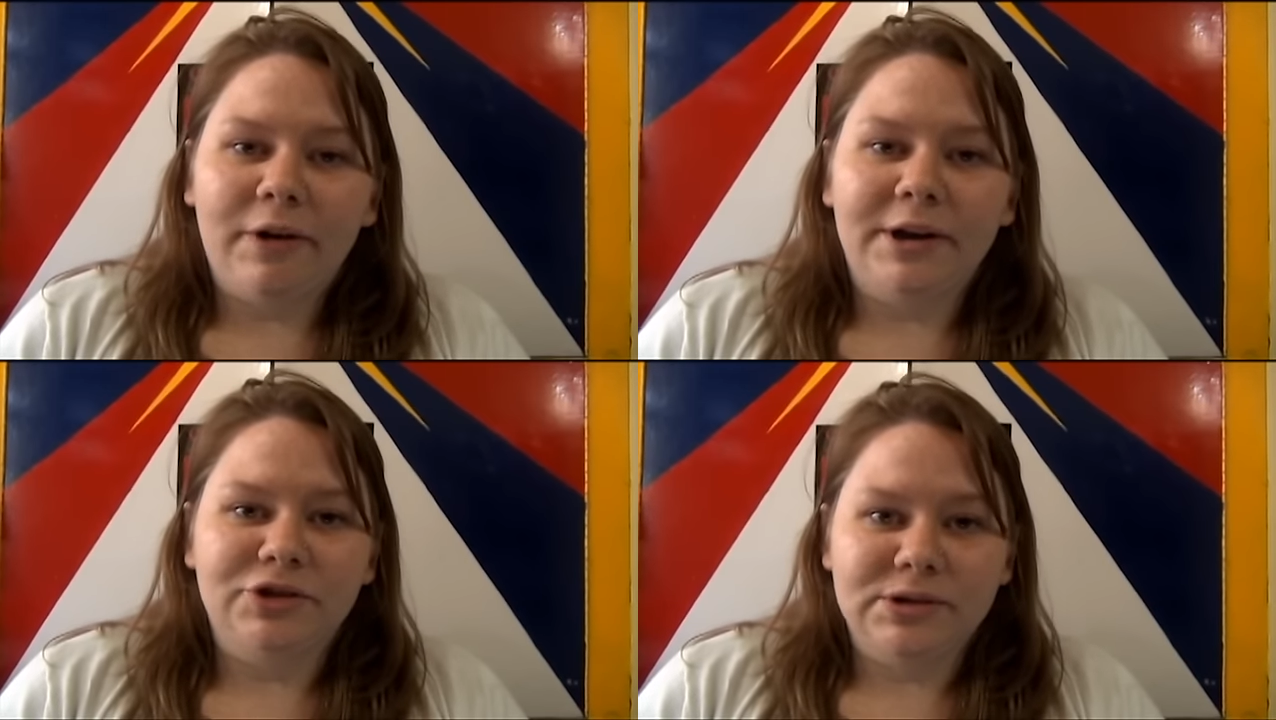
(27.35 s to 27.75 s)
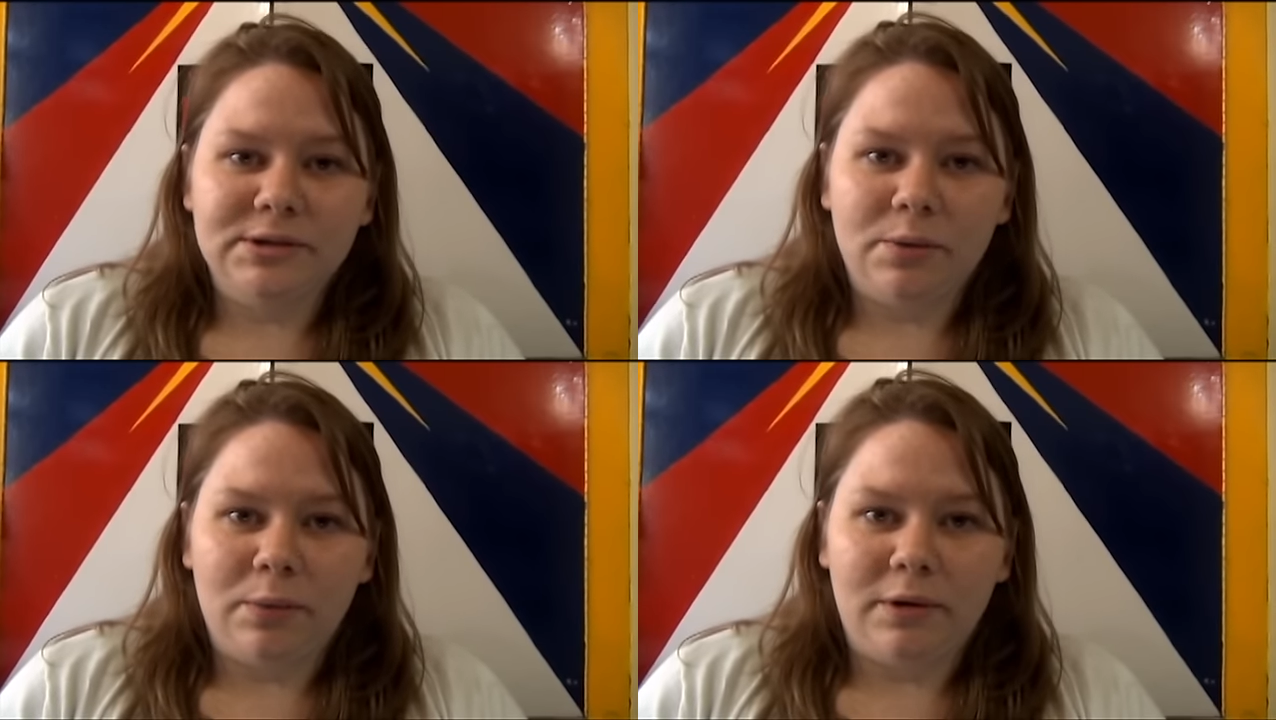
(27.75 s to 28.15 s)
countries
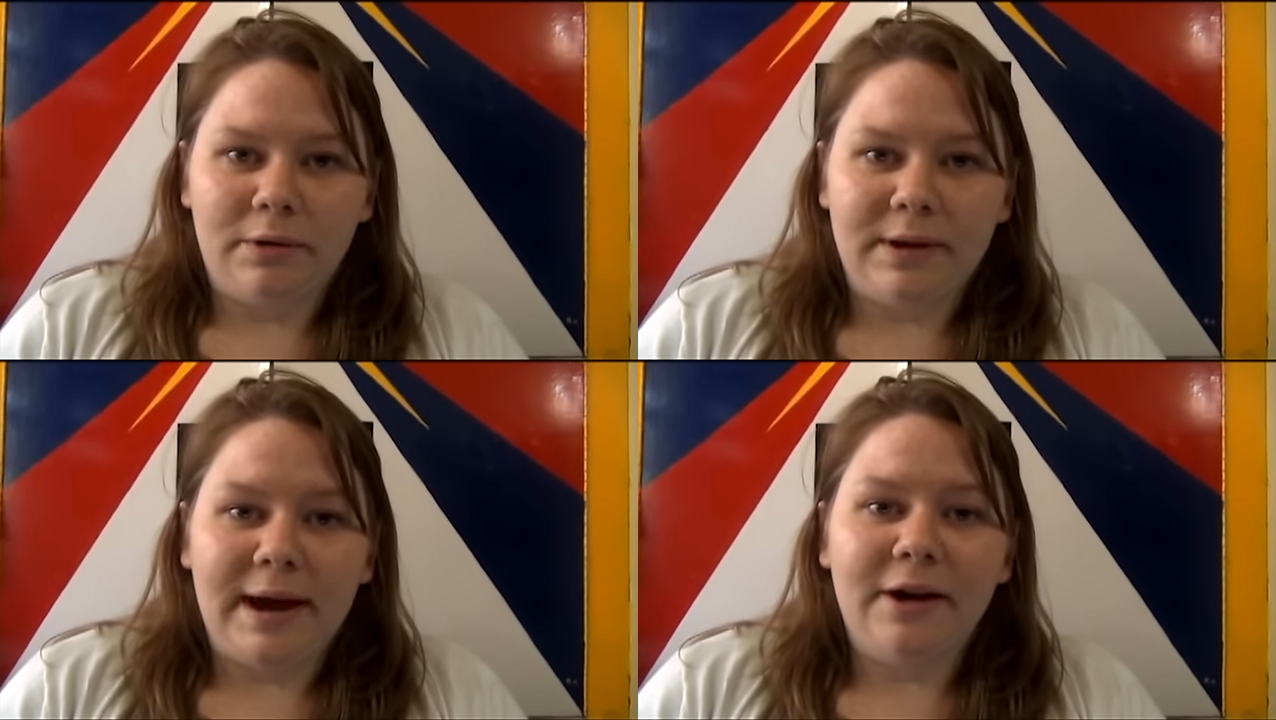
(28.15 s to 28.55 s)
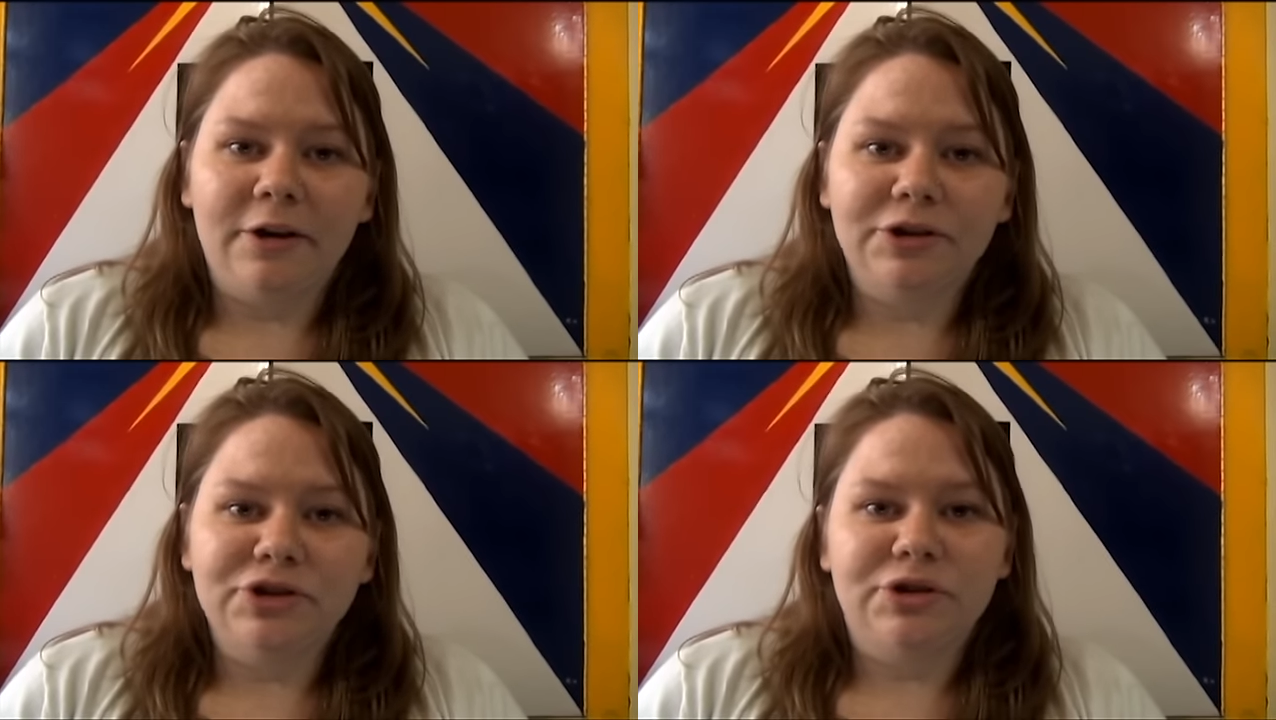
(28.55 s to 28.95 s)
in the world, I
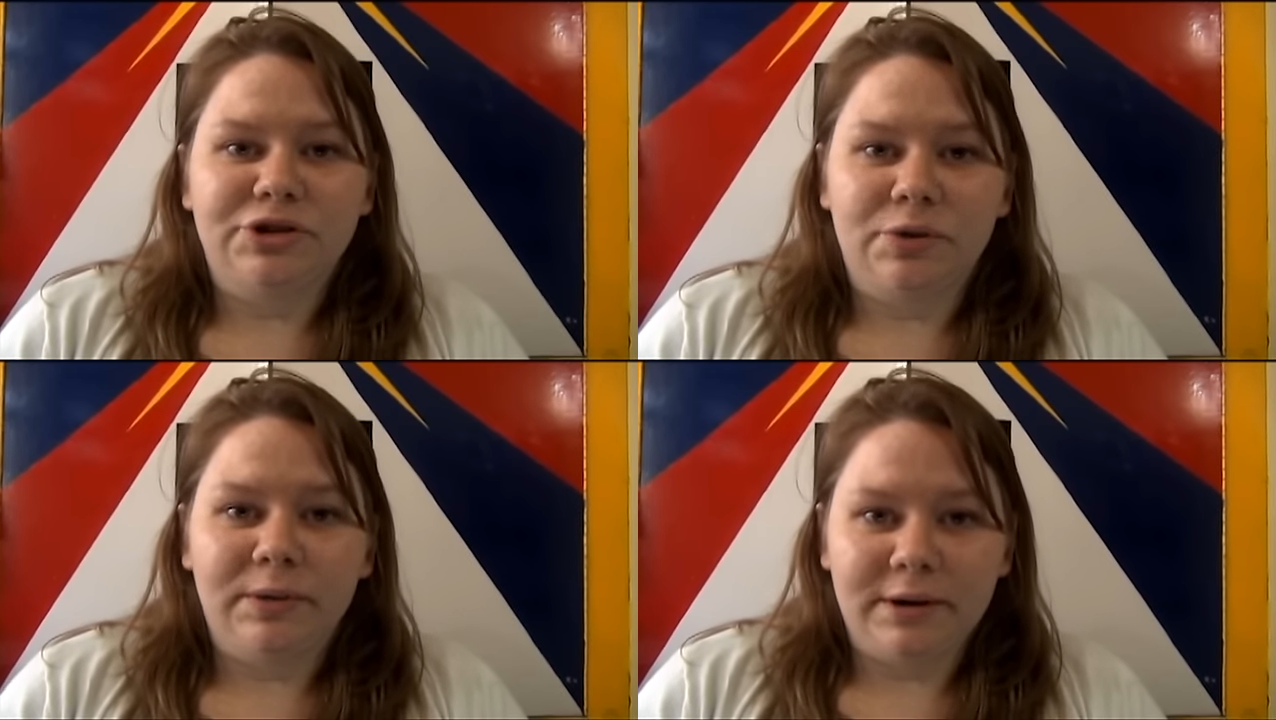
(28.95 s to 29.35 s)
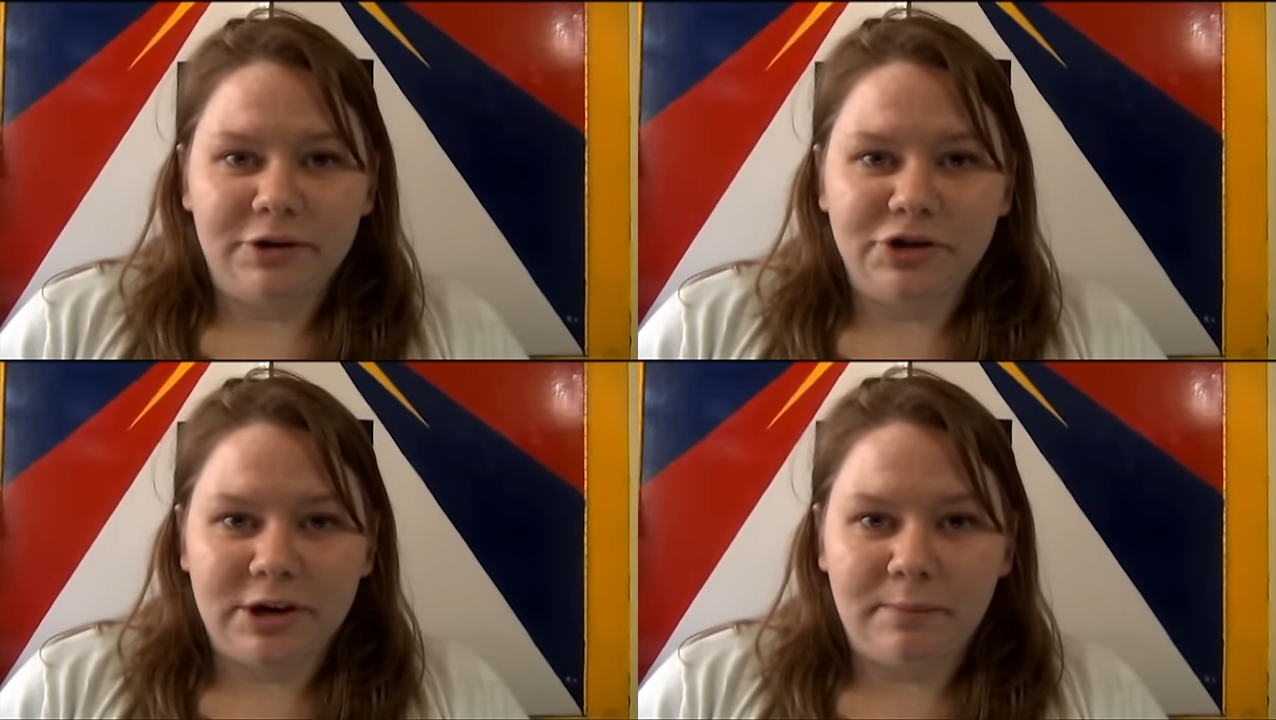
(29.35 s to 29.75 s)
urge you to show
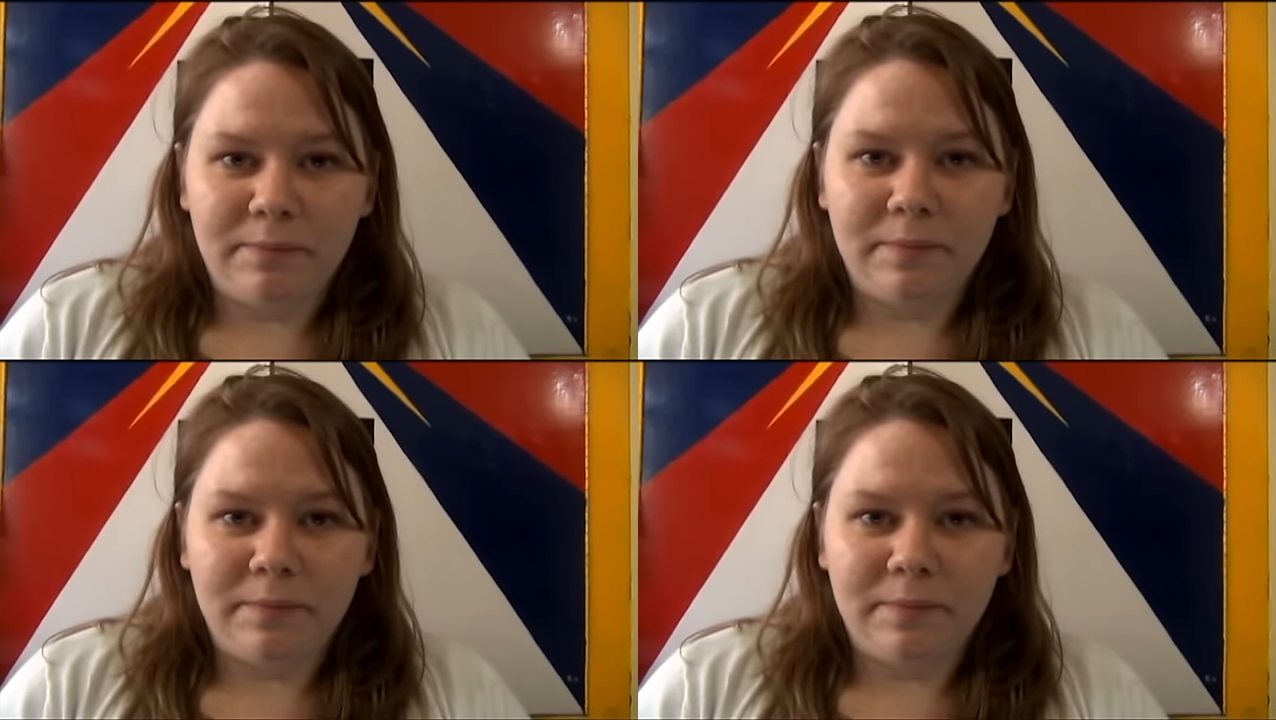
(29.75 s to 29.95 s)
leadership.